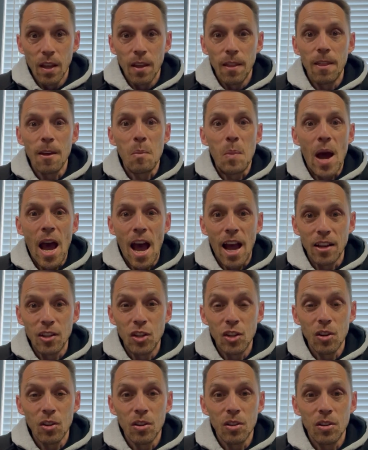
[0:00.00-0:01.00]
The
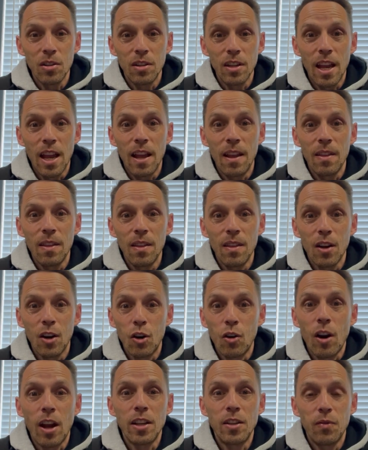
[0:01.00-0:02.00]
pastors and the
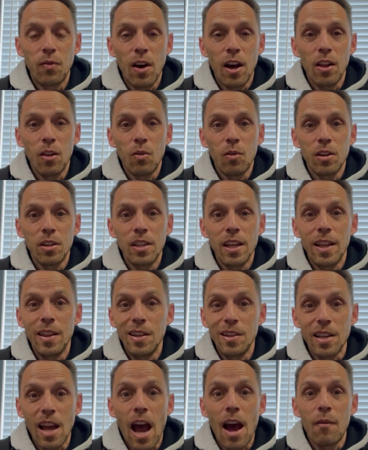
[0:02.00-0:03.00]
Christ followers in
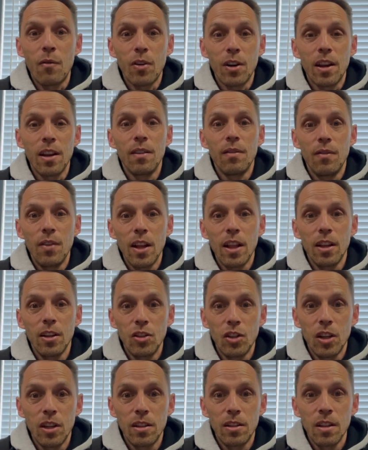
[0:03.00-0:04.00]
these African
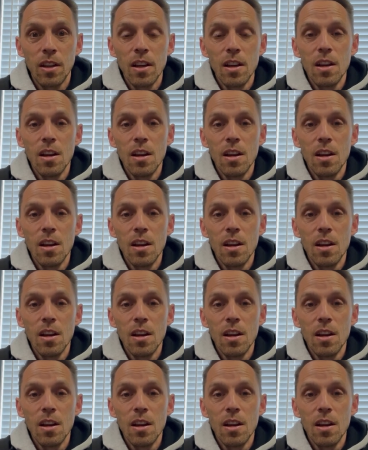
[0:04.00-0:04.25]
villages,